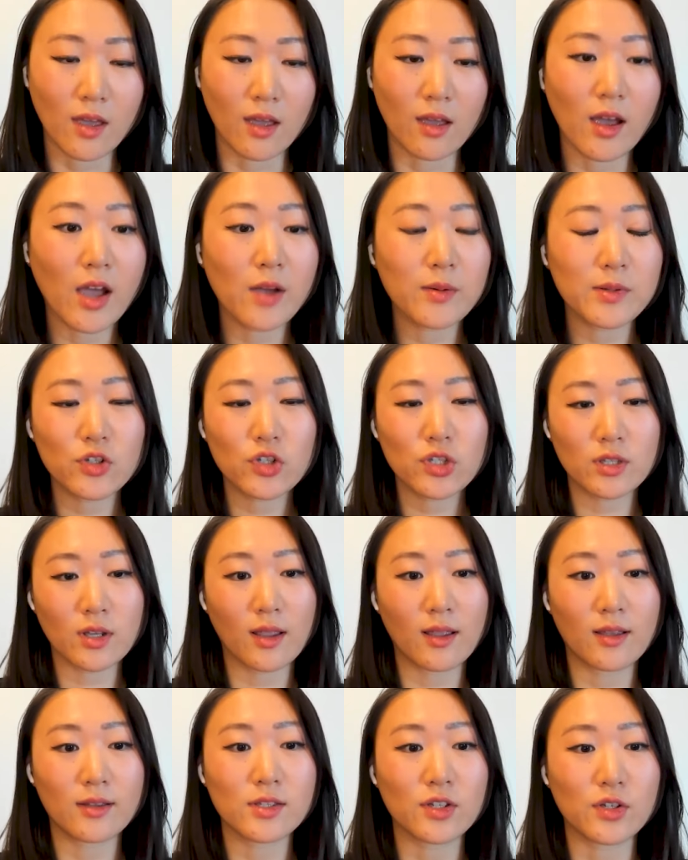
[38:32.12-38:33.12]
I was just going to
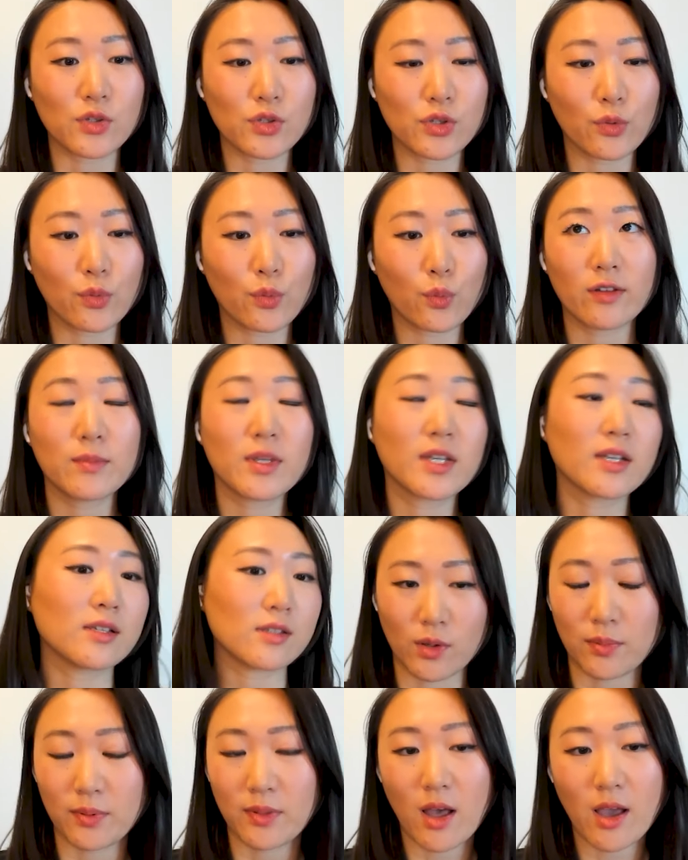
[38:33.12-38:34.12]
ask also, because
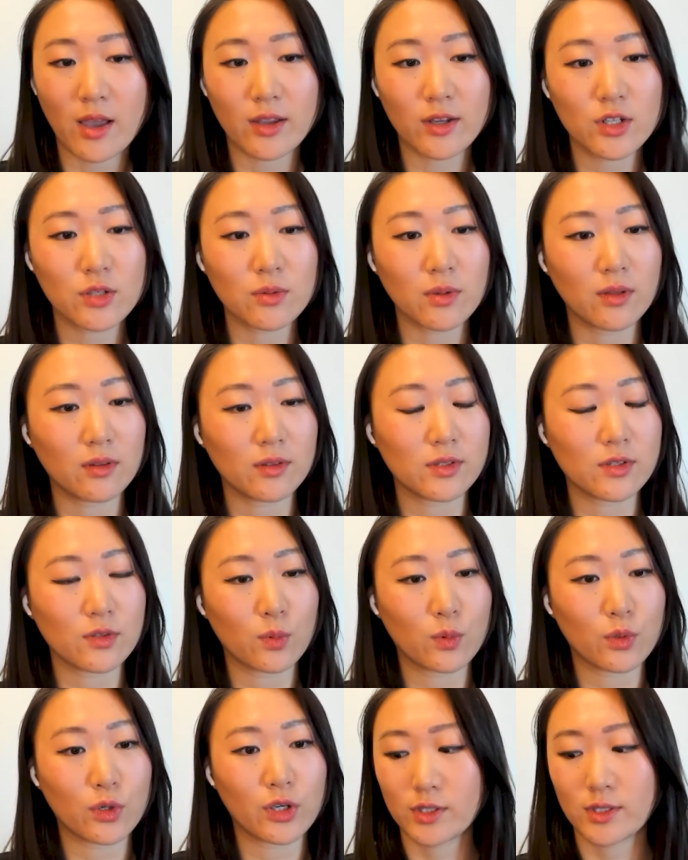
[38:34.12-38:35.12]
applying to all these
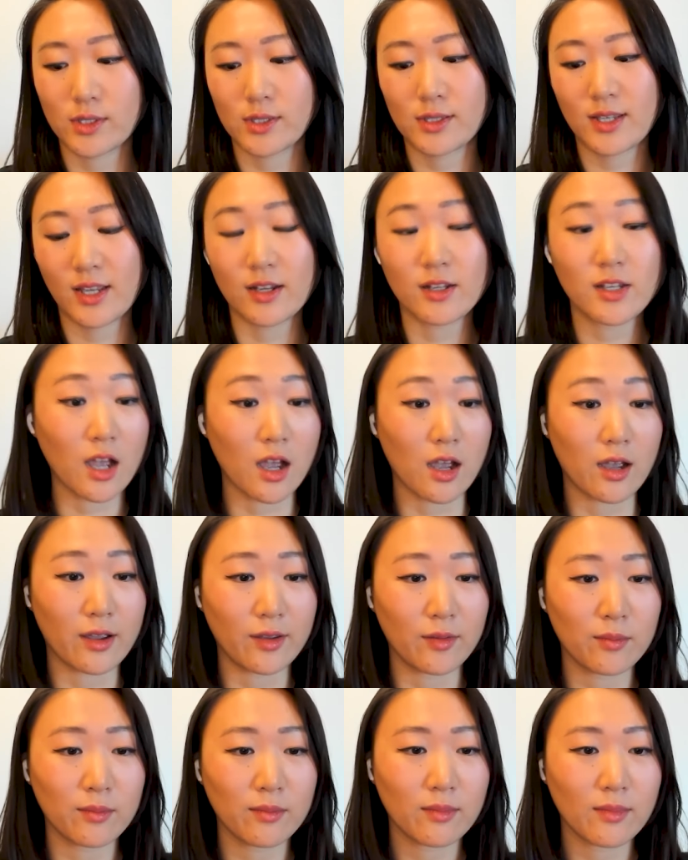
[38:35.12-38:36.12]
awards take
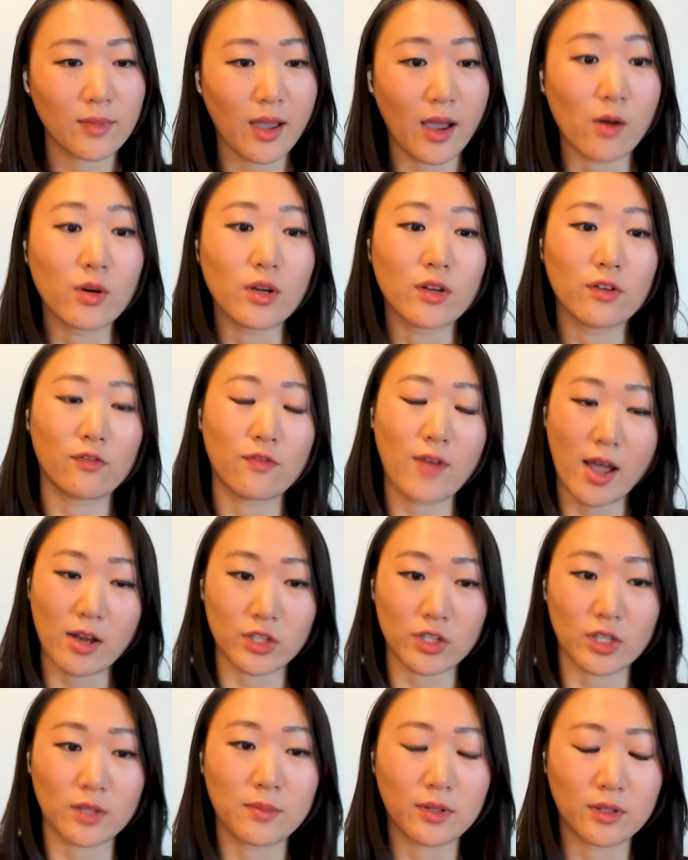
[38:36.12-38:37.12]
time out of
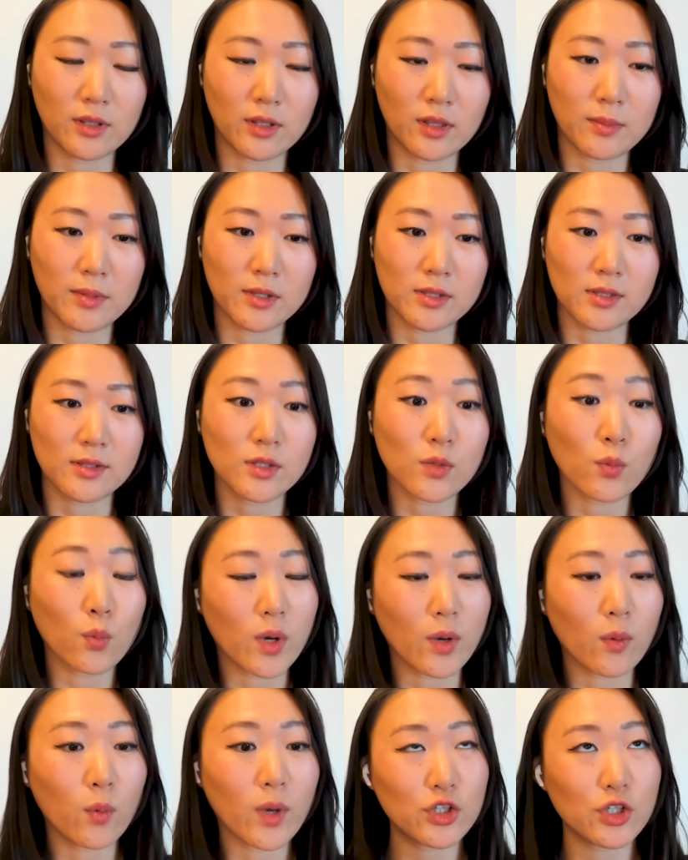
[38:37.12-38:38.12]
actually building the business,
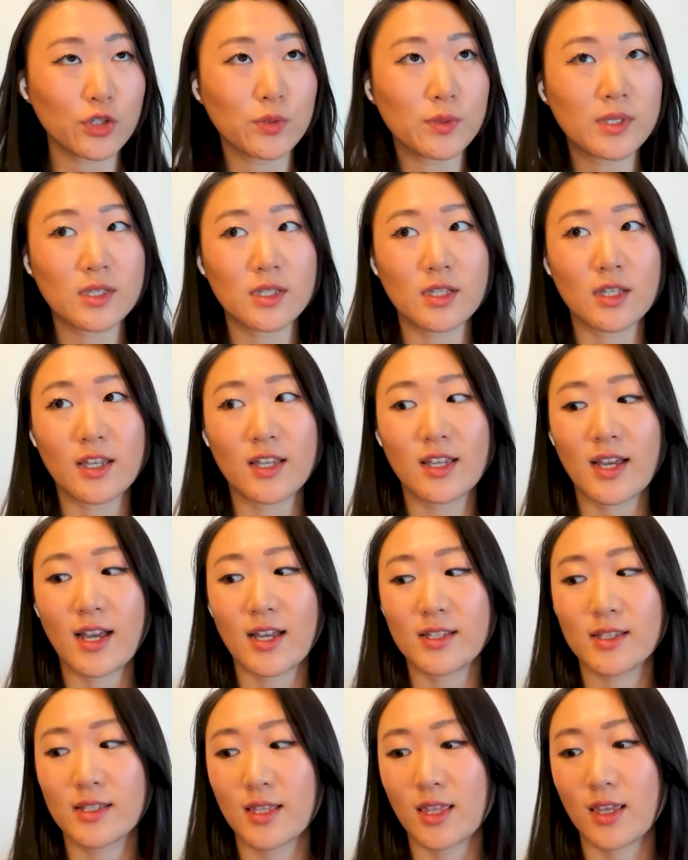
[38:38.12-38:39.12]
what did you see
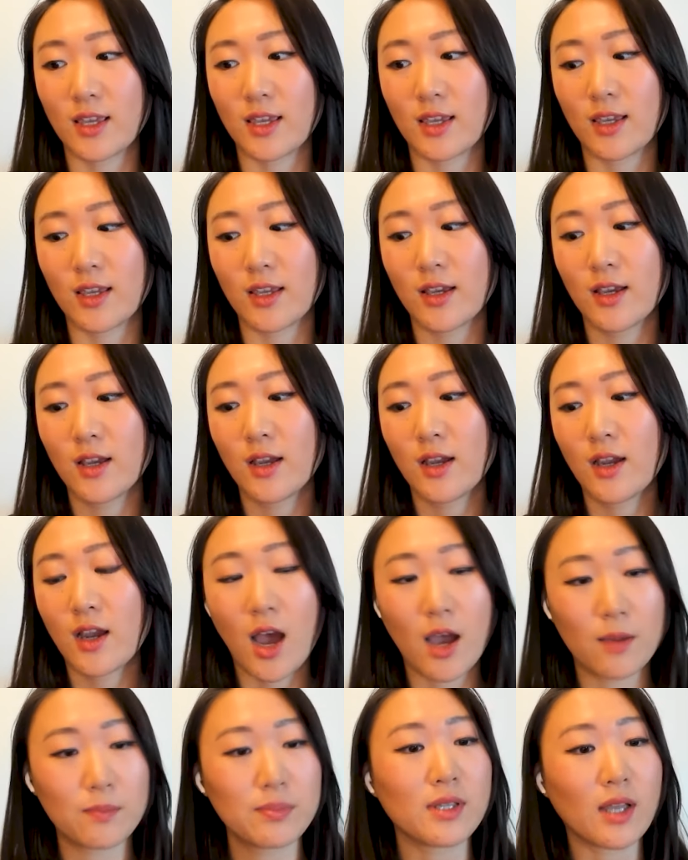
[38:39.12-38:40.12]
as the
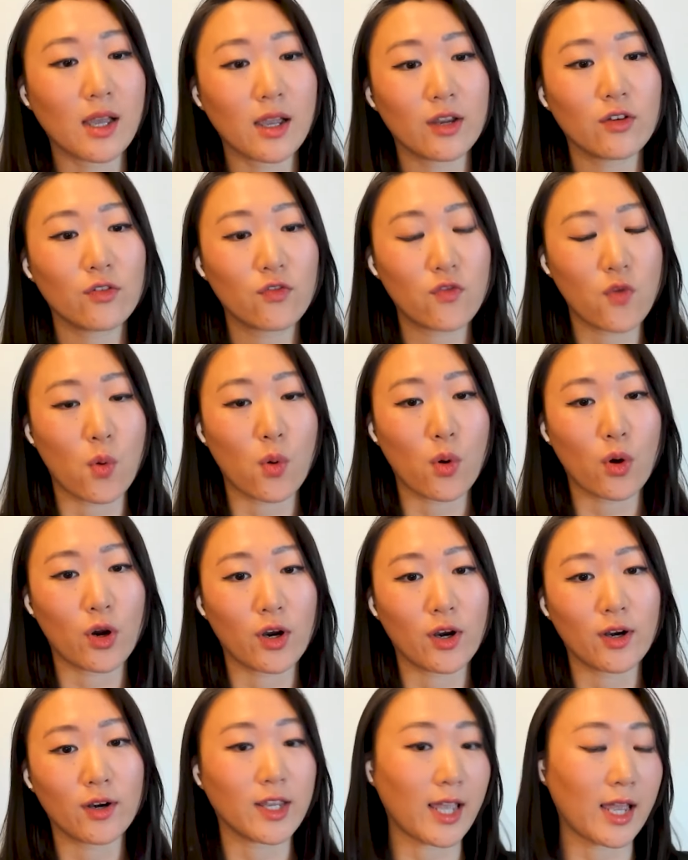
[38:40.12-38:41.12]
upside
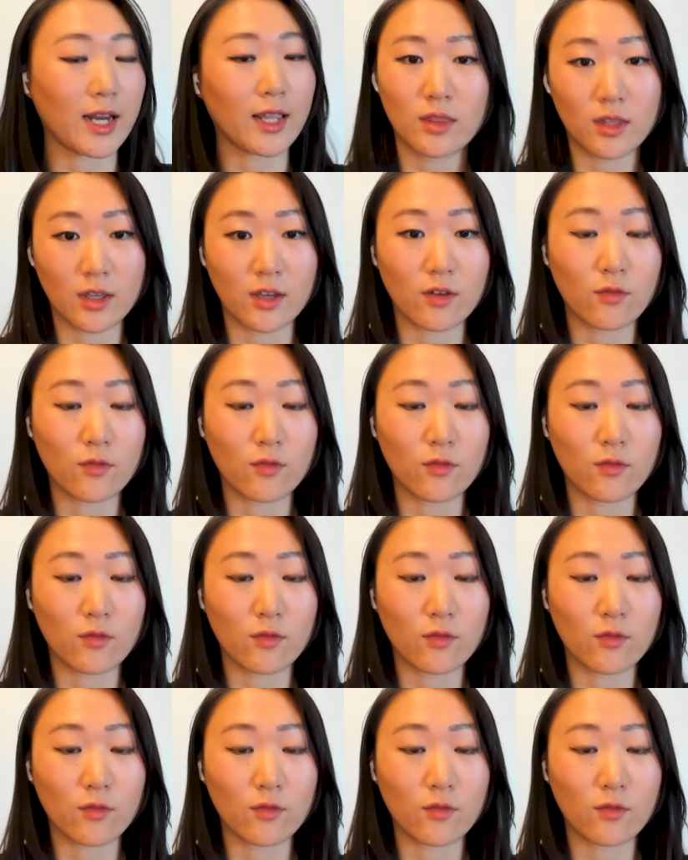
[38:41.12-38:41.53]
for getting the